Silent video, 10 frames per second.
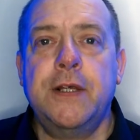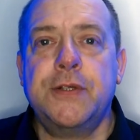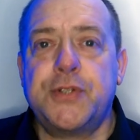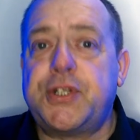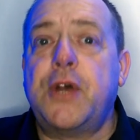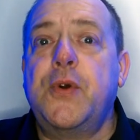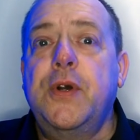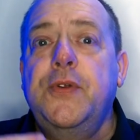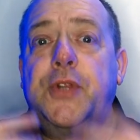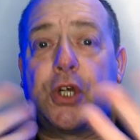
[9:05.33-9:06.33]
So
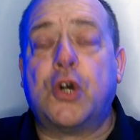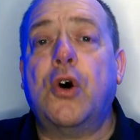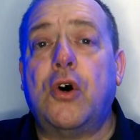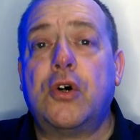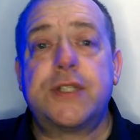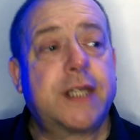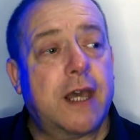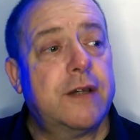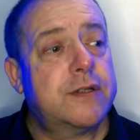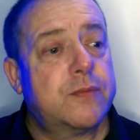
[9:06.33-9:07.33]
the court
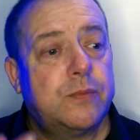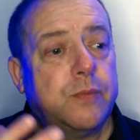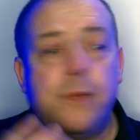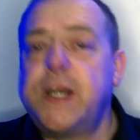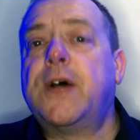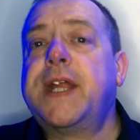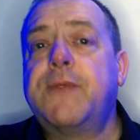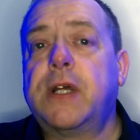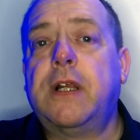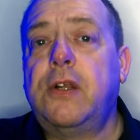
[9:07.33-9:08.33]
goes, Well, we're not
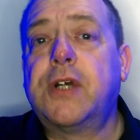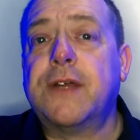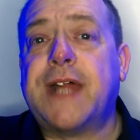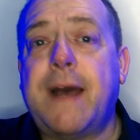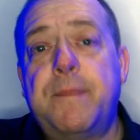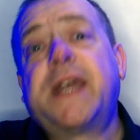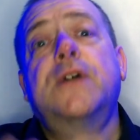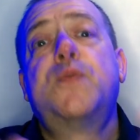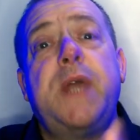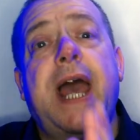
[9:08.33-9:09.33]
even going to look at that
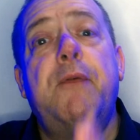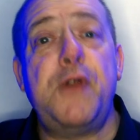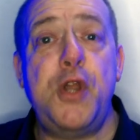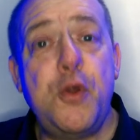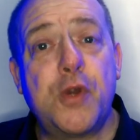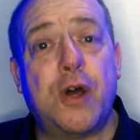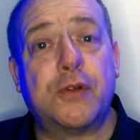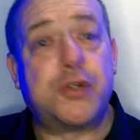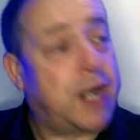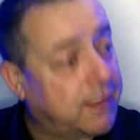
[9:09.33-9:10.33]
because we have a new
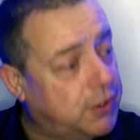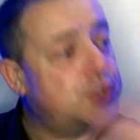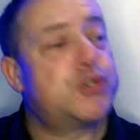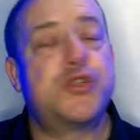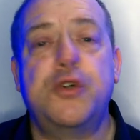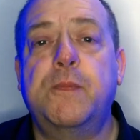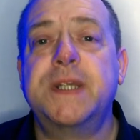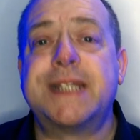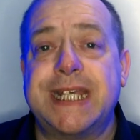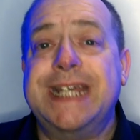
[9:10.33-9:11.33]
contract that
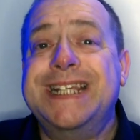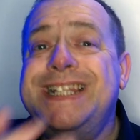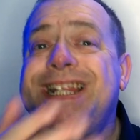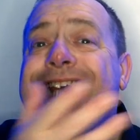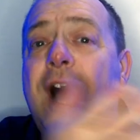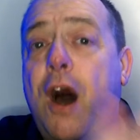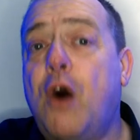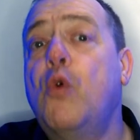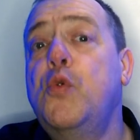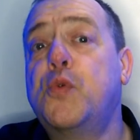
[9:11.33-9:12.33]
supersedes the
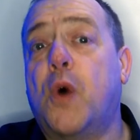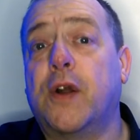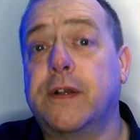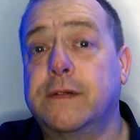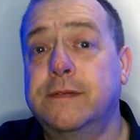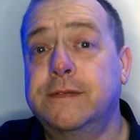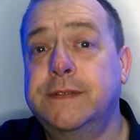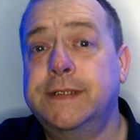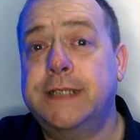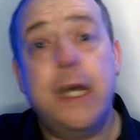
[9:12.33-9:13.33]
old one.
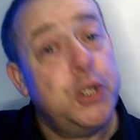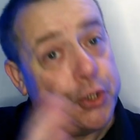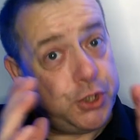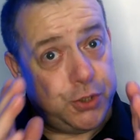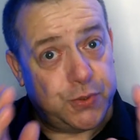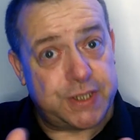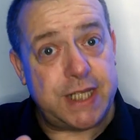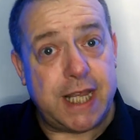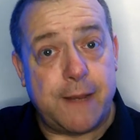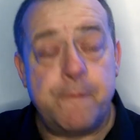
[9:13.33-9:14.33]
Do you see?